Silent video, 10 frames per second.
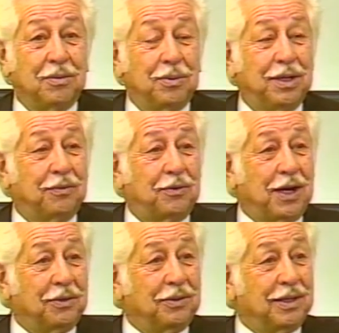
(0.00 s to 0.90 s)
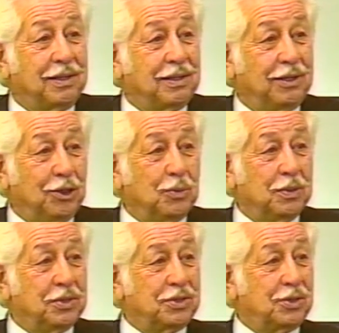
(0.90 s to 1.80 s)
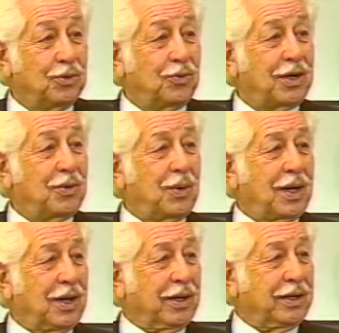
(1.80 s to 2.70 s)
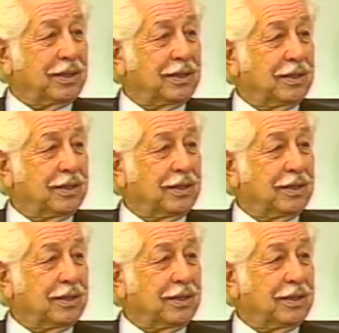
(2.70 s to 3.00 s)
We have found that humans do very well on it.